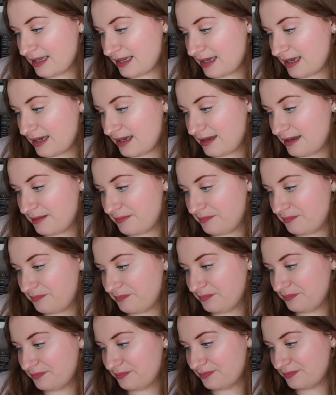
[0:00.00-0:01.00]
And
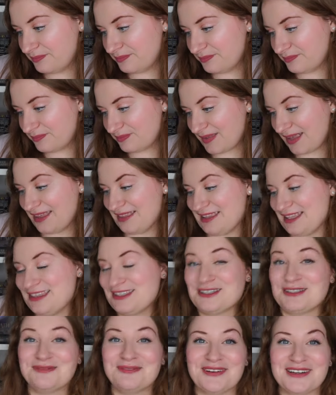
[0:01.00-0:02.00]
the
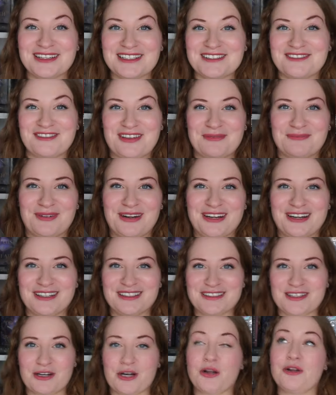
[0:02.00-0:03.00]
third book is
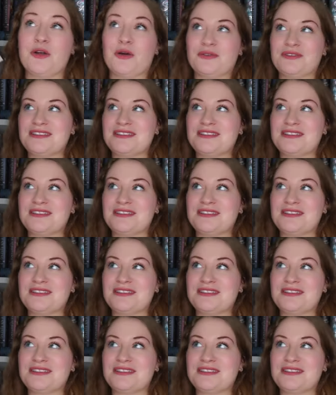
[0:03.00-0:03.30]
Fatebreaker. Sorry. Oh no,